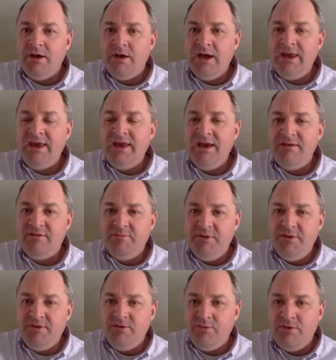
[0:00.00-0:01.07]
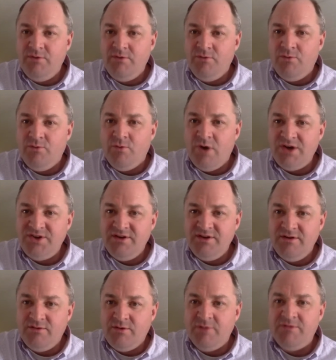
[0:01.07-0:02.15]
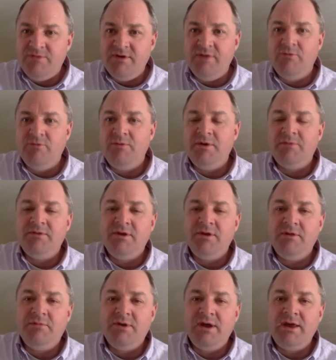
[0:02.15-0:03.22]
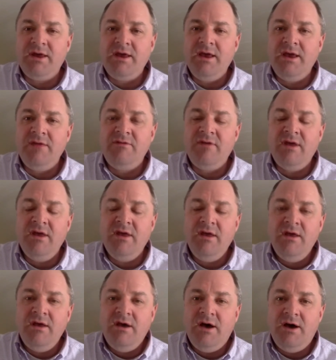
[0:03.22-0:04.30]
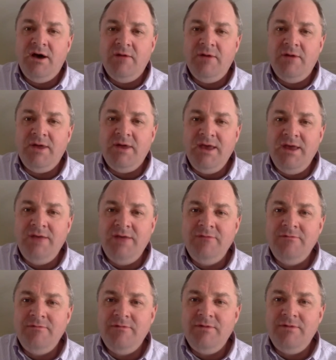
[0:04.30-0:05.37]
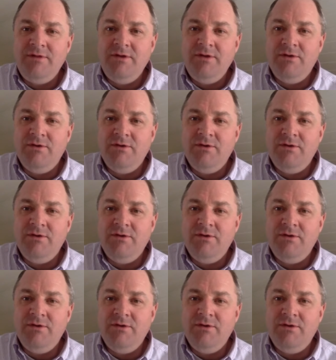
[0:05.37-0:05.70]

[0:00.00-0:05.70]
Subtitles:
can't speak to when Washington's website will be updated, but I can say, again, you know,